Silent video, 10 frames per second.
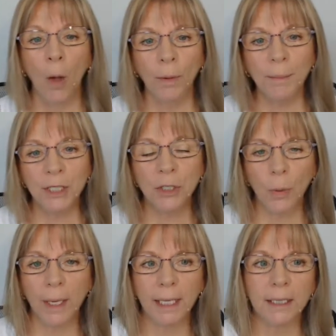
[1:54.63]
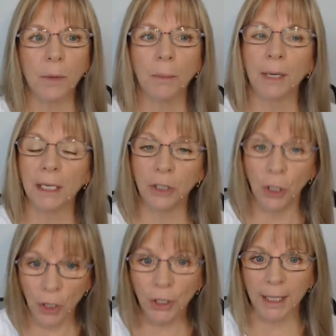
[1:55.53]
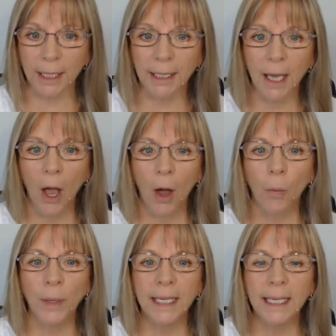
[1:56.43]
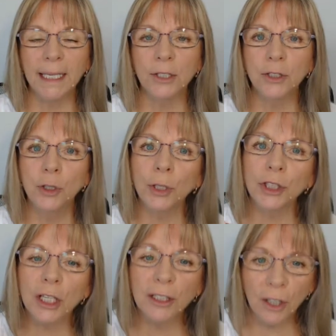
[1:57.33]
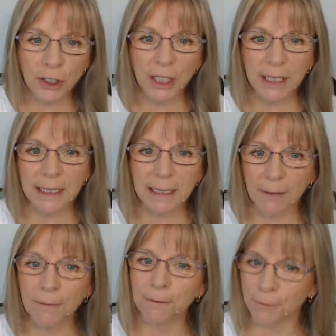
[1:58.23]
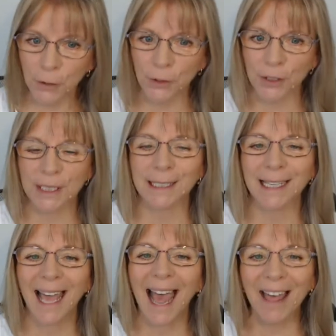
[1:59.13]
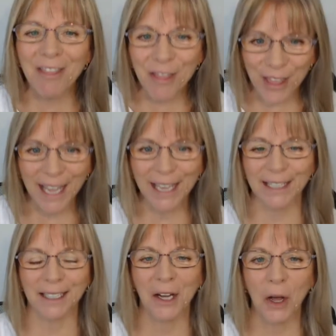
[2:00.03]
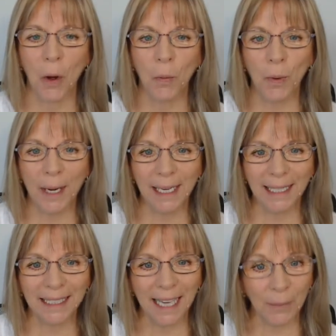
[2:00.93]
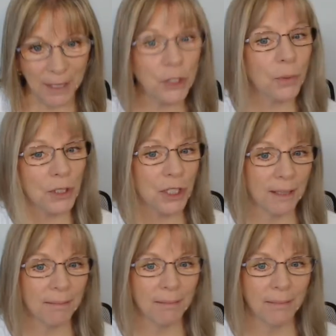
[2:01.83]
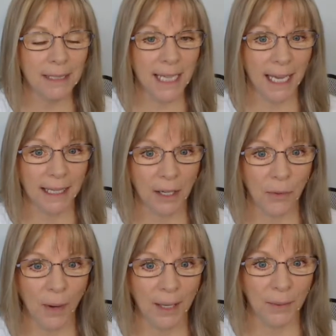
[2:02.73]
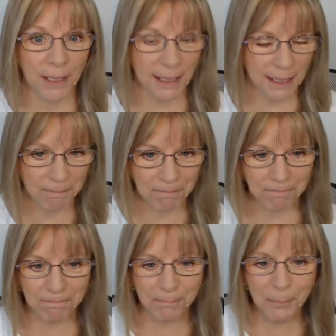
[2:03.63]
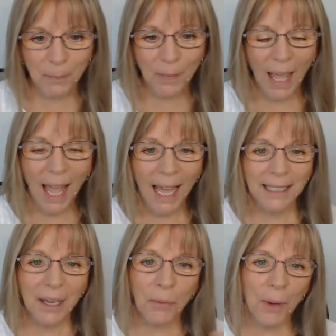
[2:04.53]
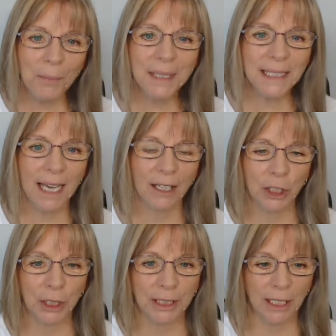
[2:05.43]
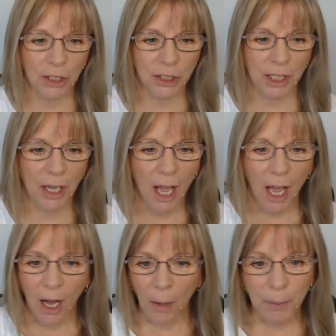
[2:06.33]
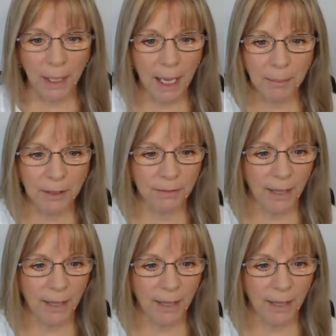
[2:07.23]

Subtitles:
When we're doing it, when we're learning, we look at the logic stuff first, and then we let our intuition take that away with us. Now, when we say I look at the logic, I'll bring up the